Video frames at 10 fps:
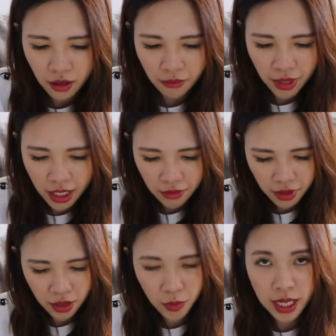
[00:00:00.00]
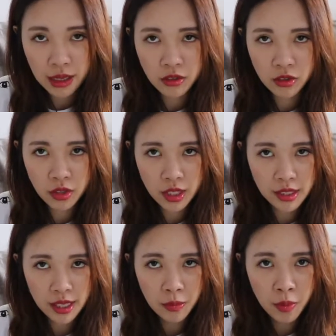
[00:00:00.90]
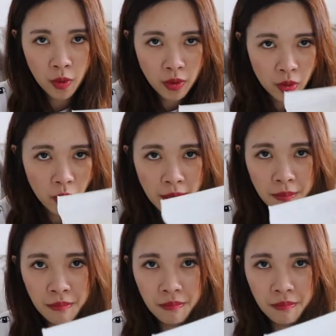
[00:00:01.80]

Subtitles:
Maybe what I'll do is I'll pour the white